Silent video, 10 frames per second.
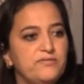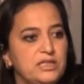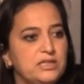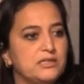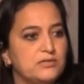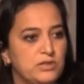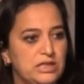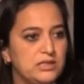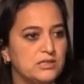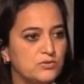in
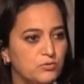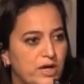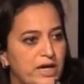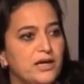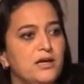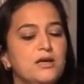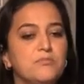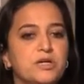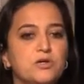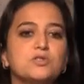this way,
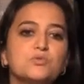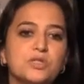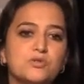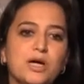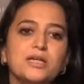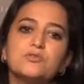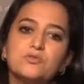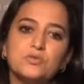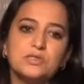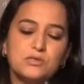because we try
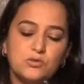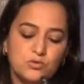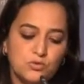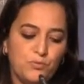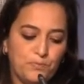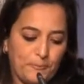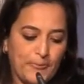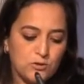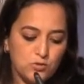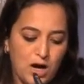to
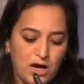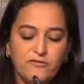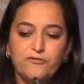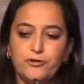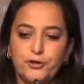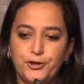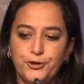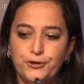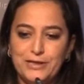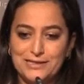have
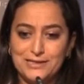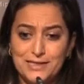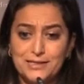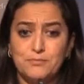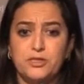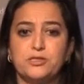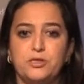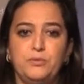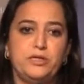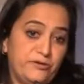an assessment,
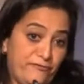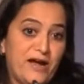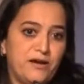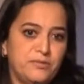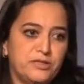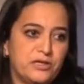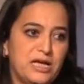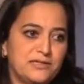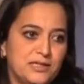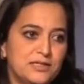an environmental
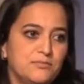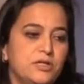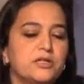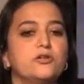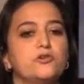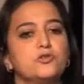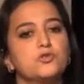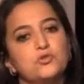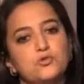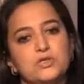assessment, and
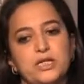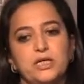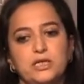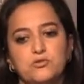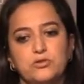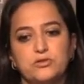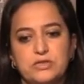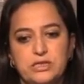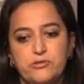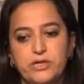also to take into
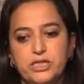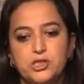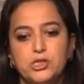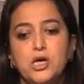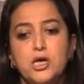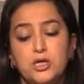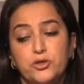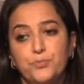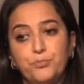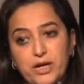consideration
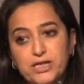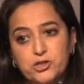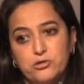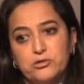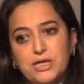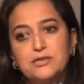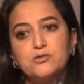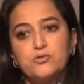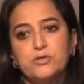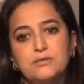the pressure
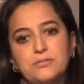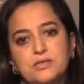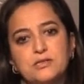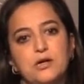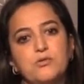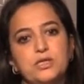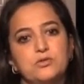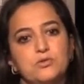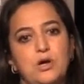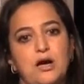that tourism is going
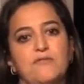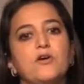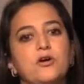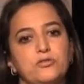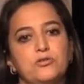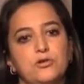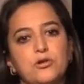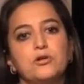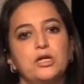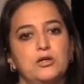to have on the
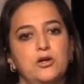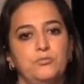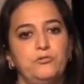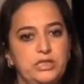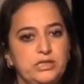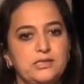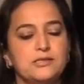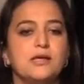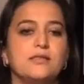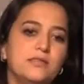local
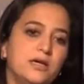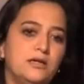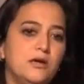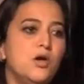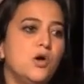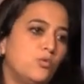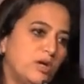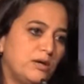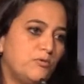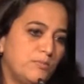communities. And then
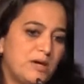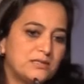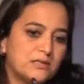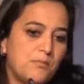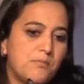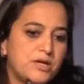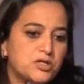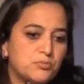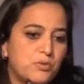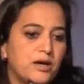we made some
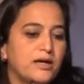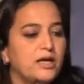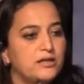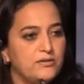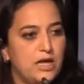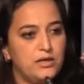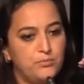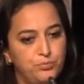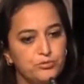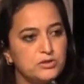benchmark
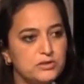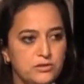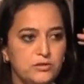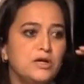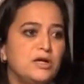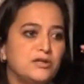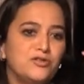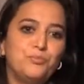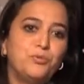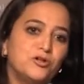and put the
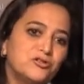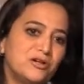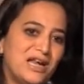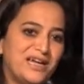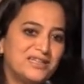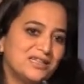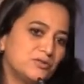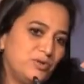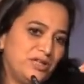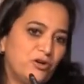borderline
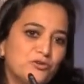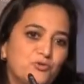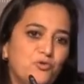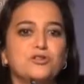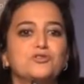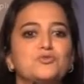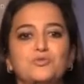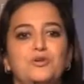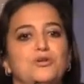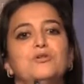that we don't want to
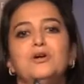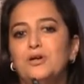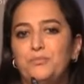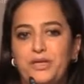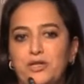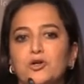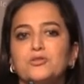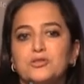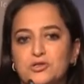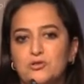go
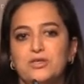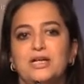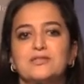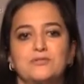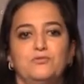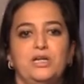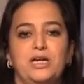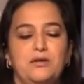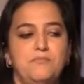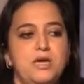beyond, so that we
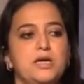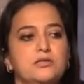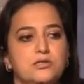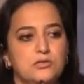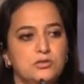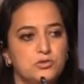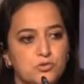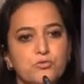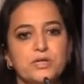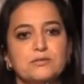can make
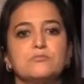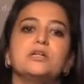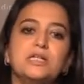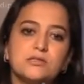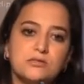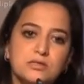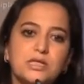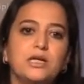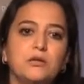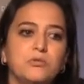tourism really
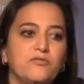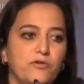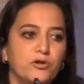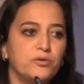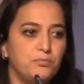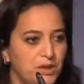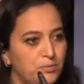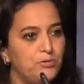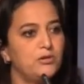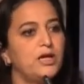sustainable for the
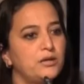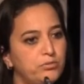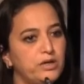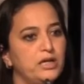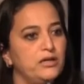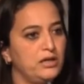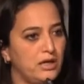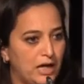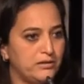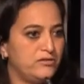people and bringing
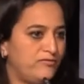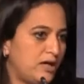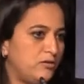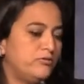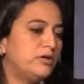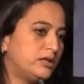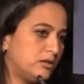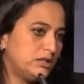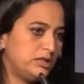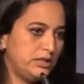added value and
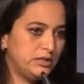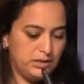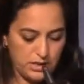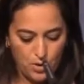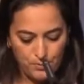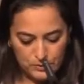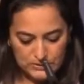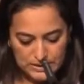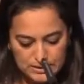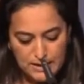not the
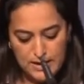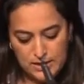opposite.